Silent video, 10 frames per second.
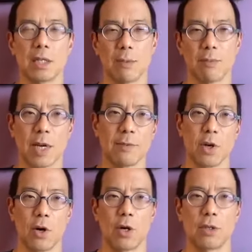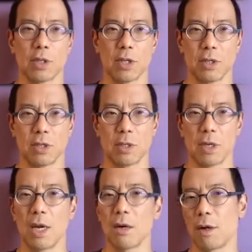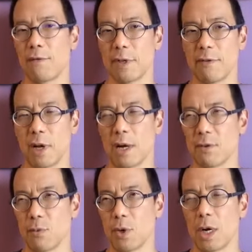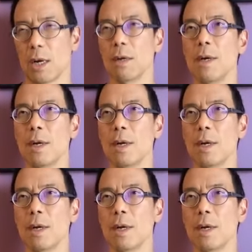It's sometimes hard just because, again, all of us have lives and whatnot.